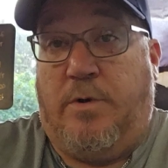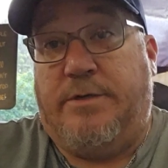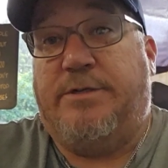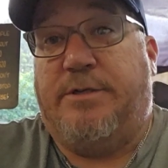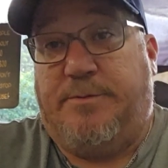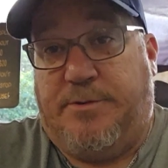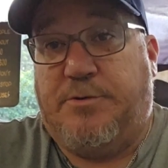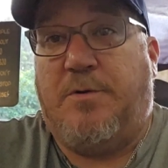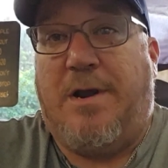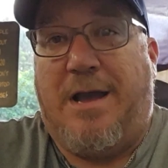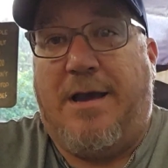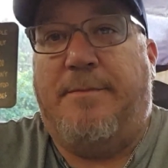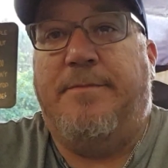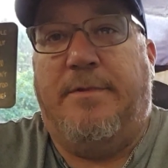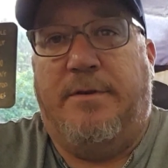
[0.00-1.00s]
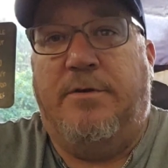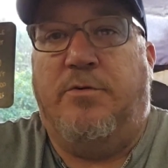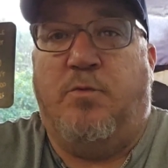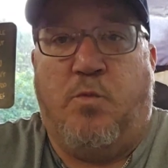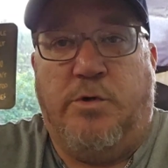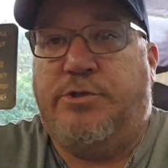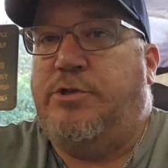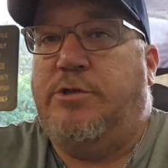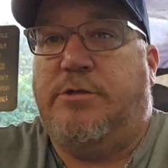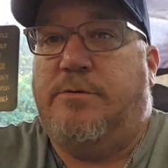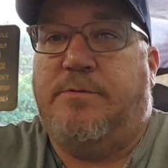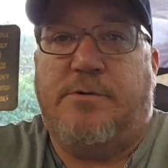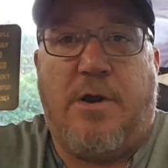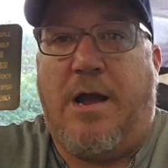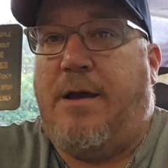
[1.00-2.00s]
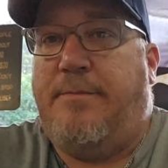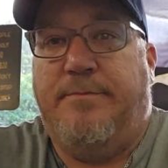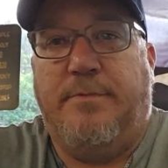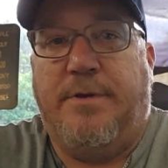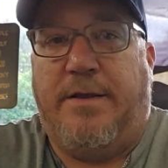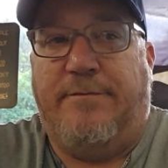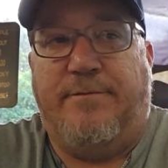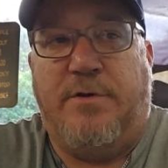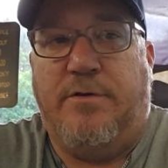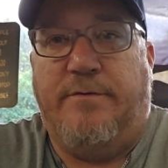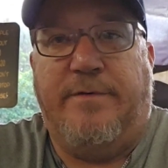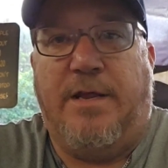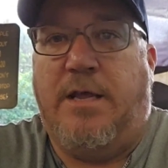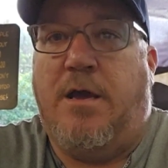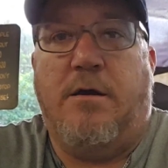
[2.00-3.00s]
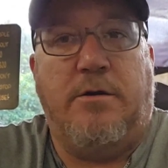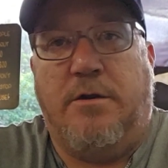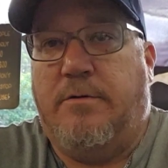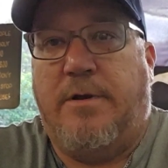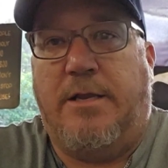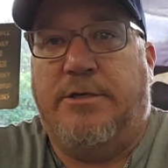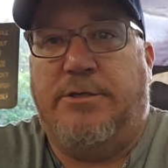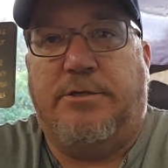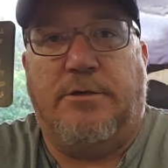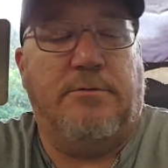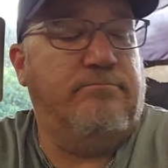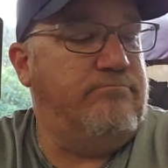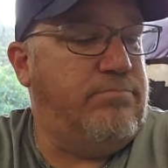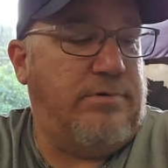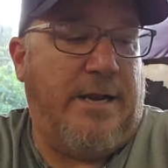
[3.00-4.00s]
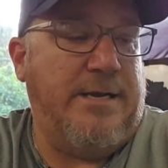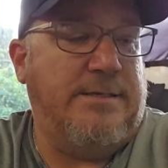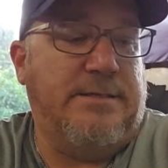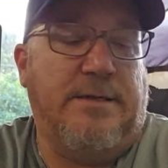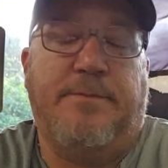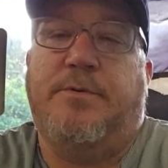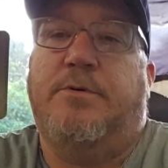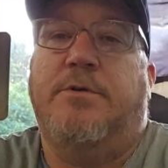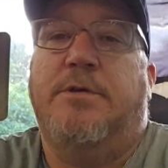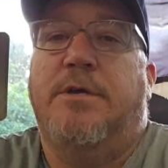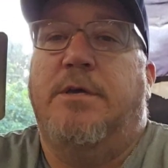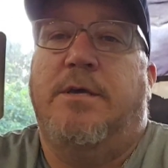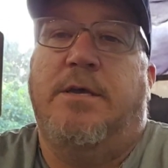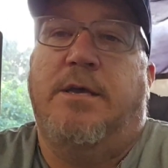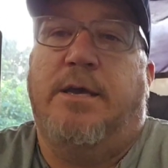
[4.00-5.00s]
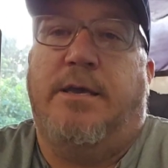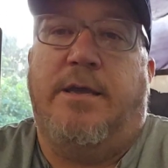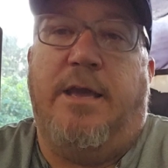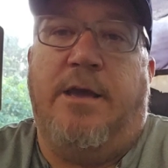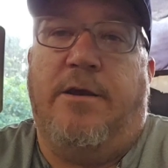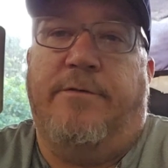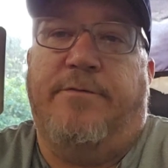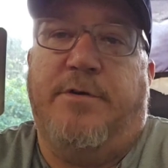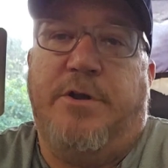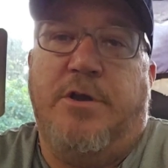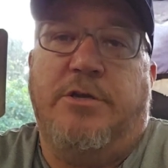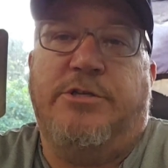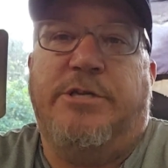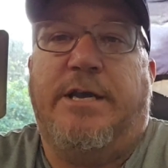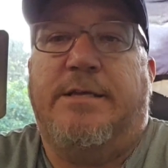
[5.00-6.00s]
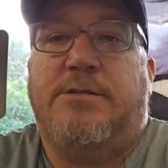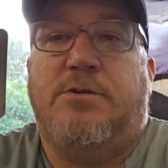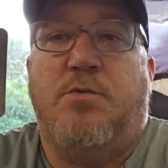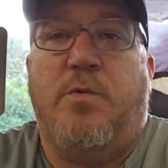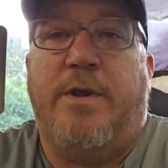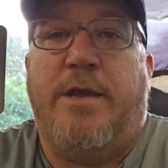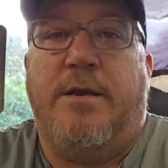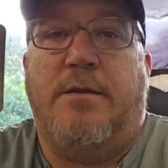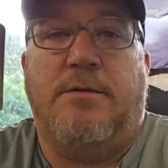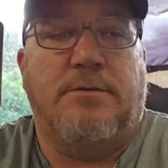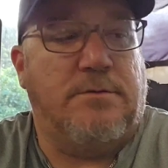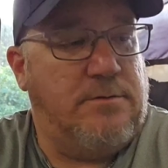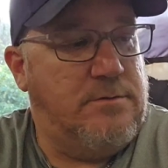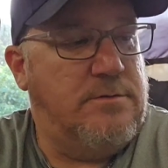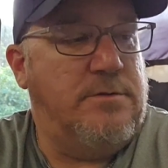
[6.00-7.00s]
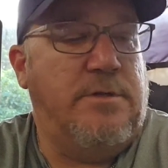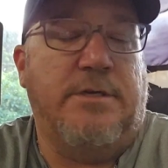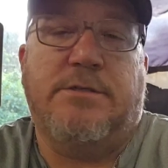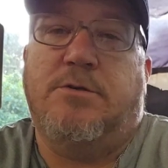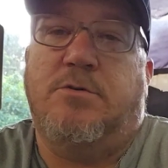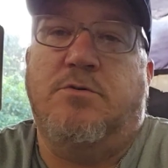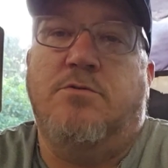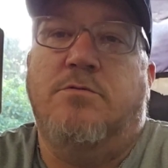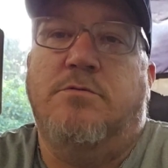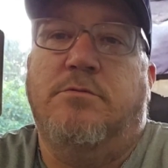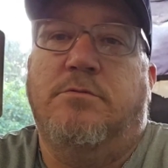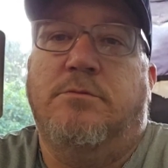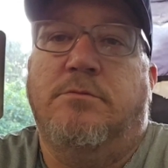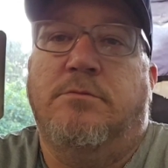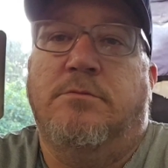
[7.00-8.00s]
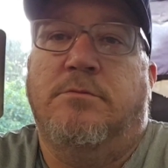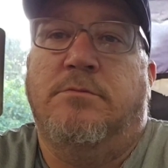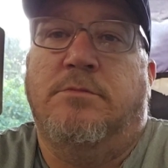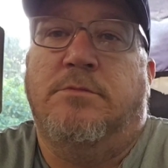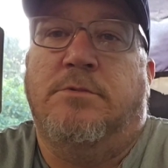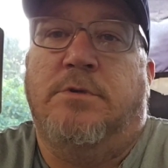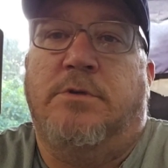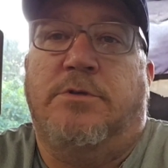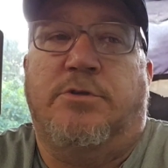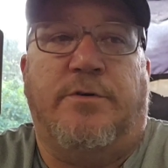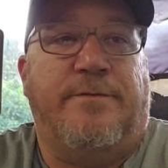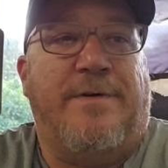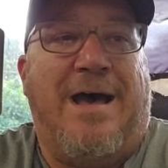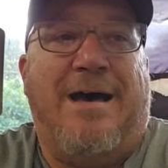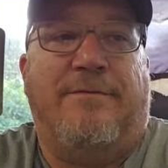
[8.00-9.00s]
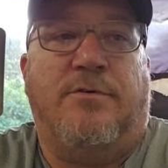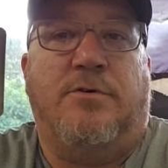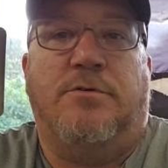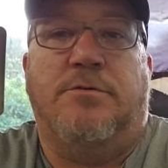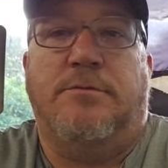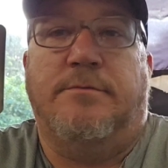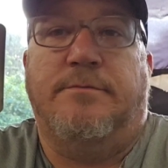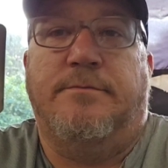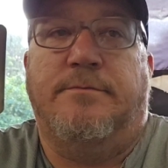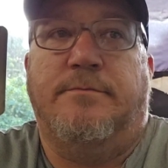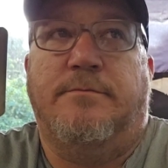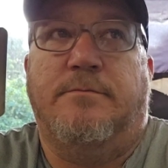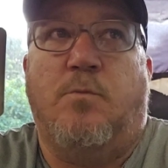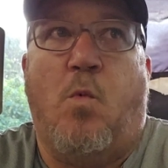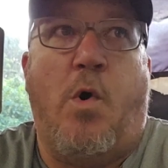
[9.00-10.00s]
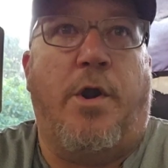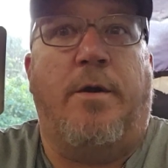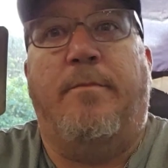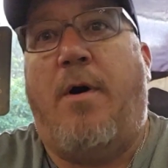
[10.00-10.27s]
subscribe. Once you subscribe and view the video, you're registered. Plain and simple. Enter for your chance to win this cool survival water